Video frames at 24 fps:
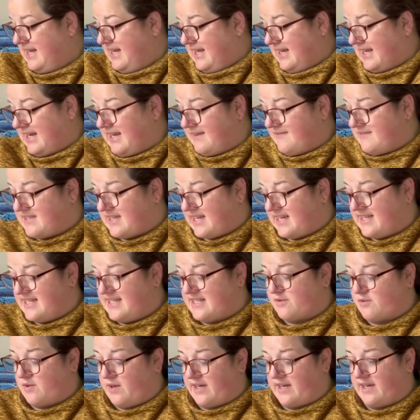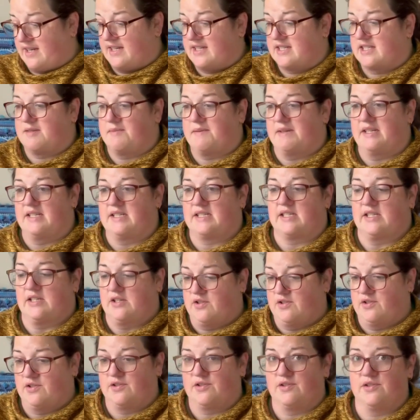And I have to say, it is quite nice to be knitting
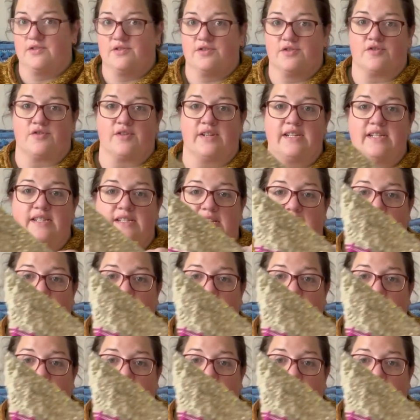on straights.